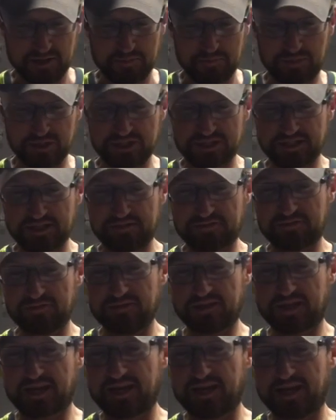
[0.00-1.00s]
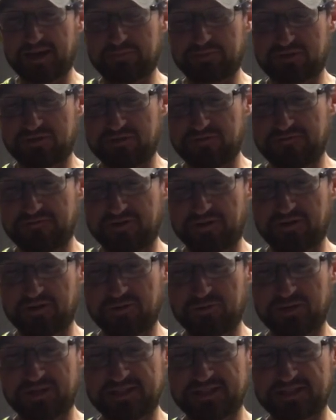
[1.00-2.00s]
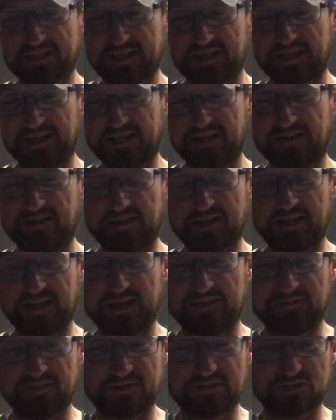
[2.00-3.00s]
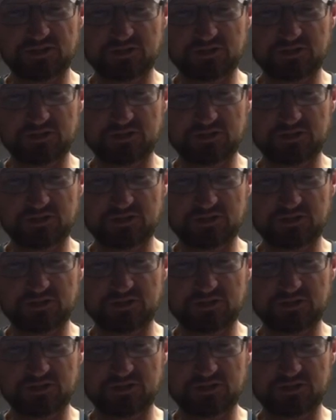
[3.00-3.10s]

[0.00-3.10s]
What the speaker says: pushing through the cap too far to one side and then having to